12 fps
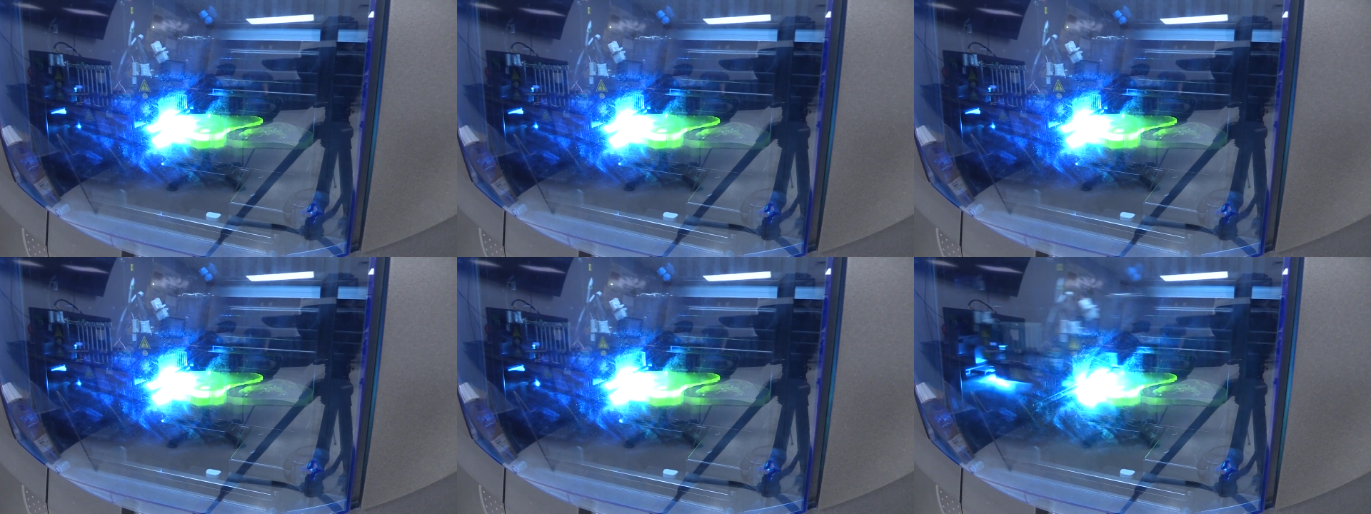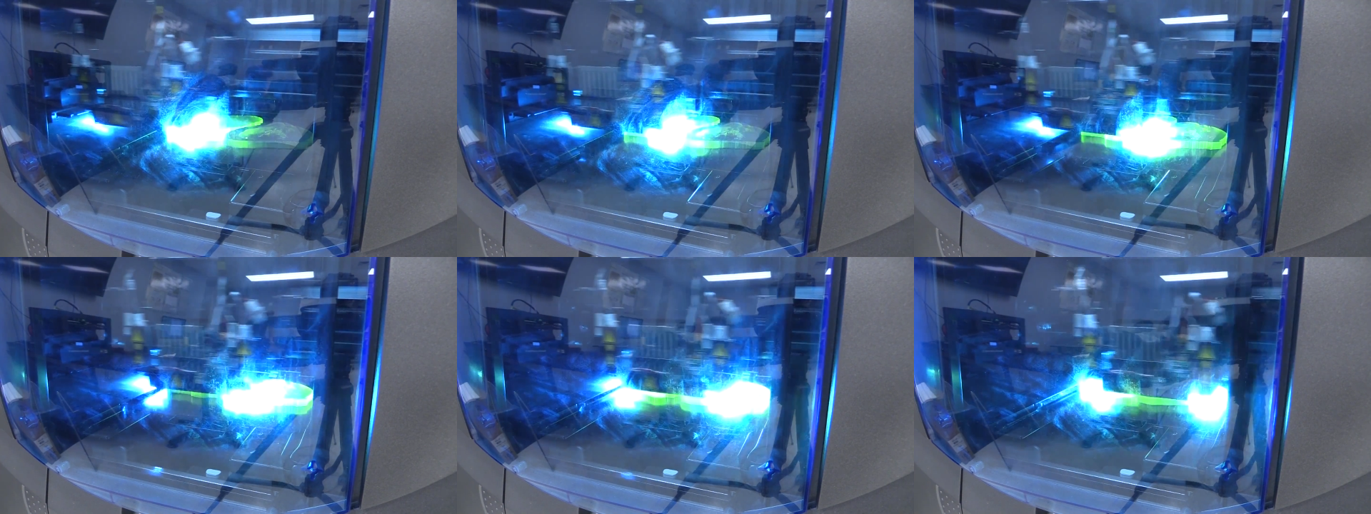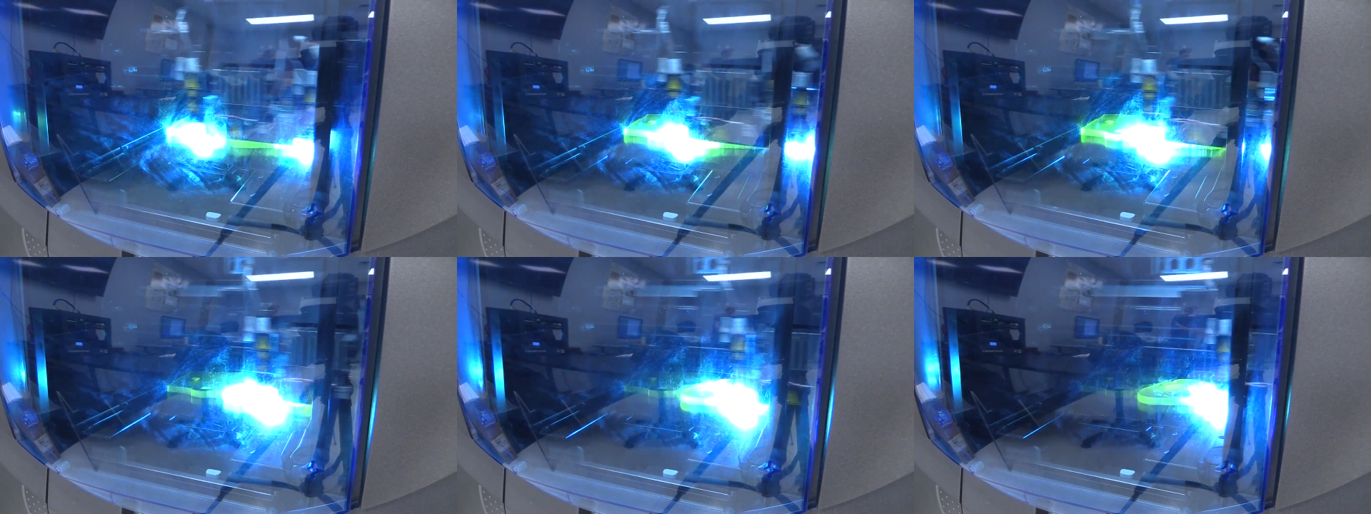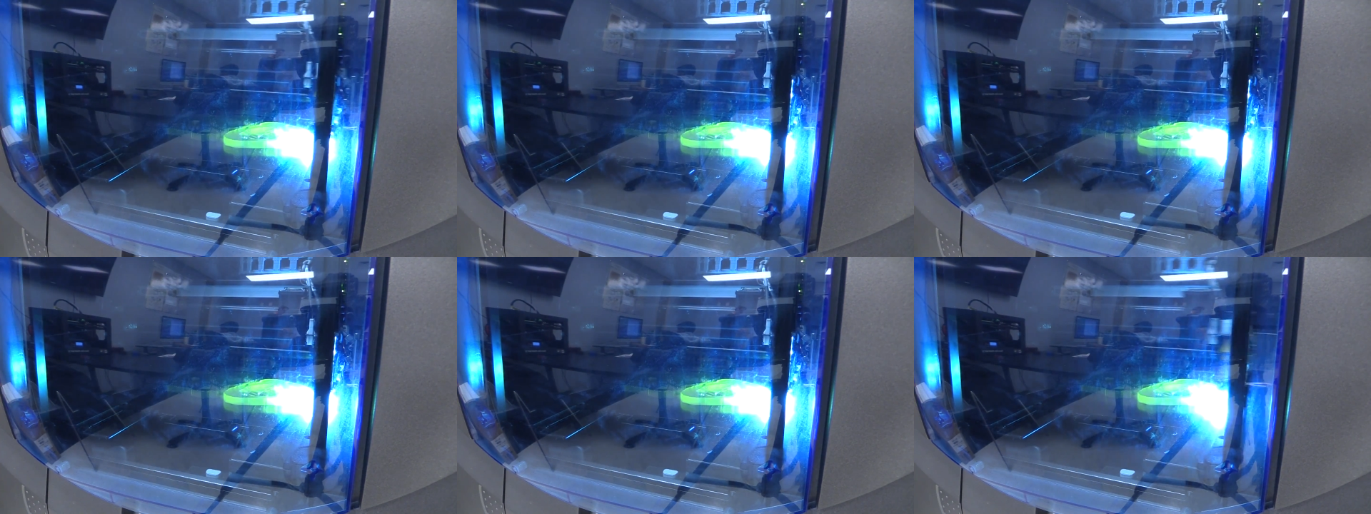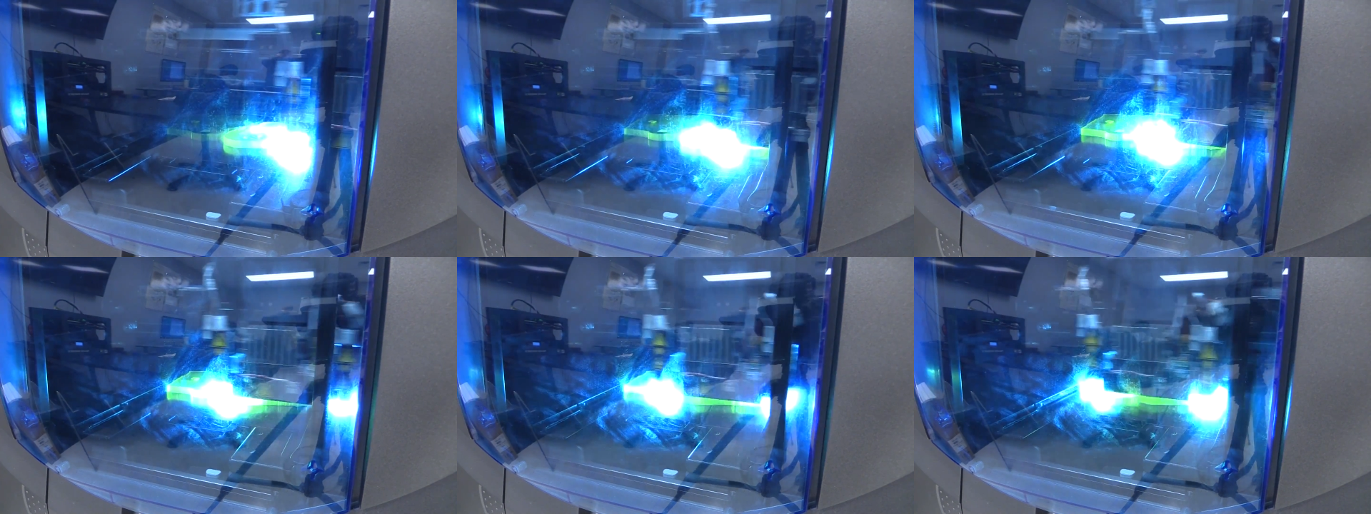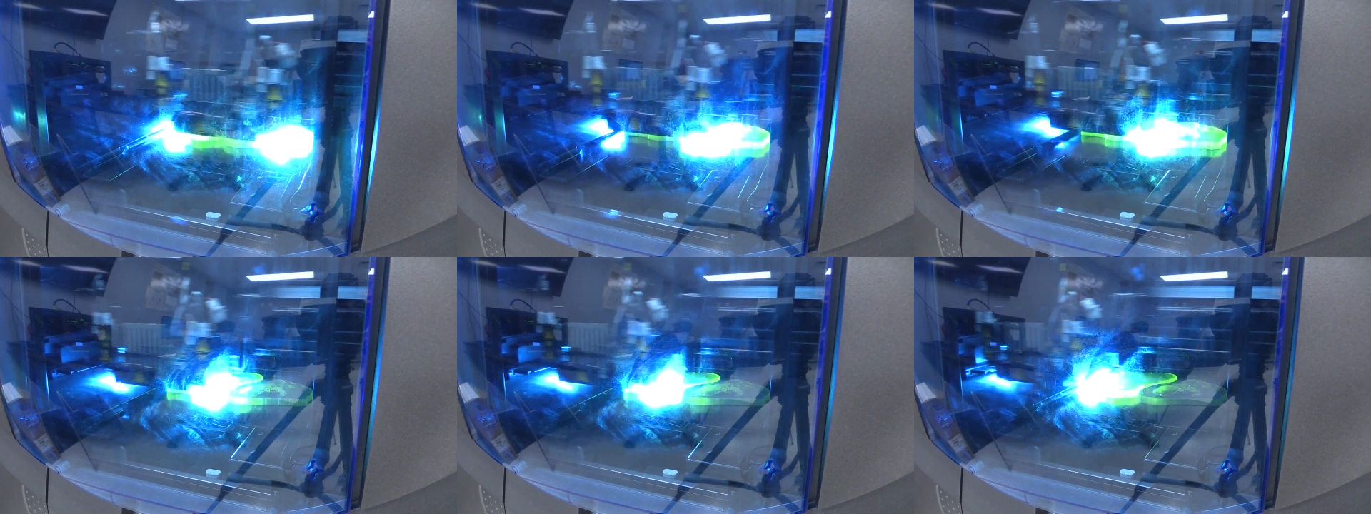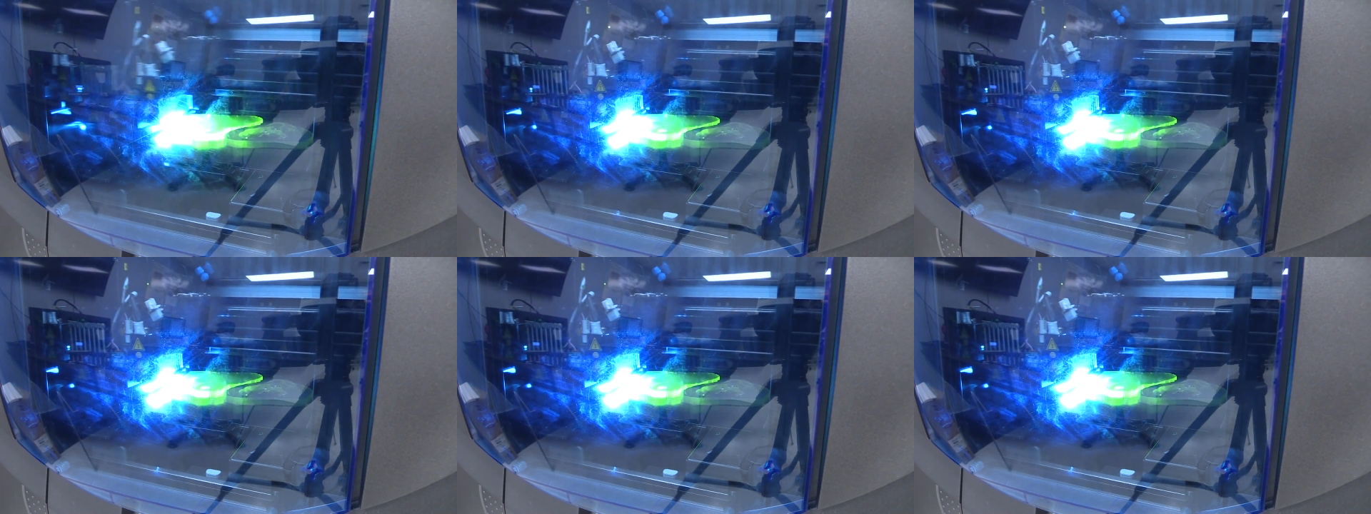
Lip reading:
No face is visible, so there are no lips to read.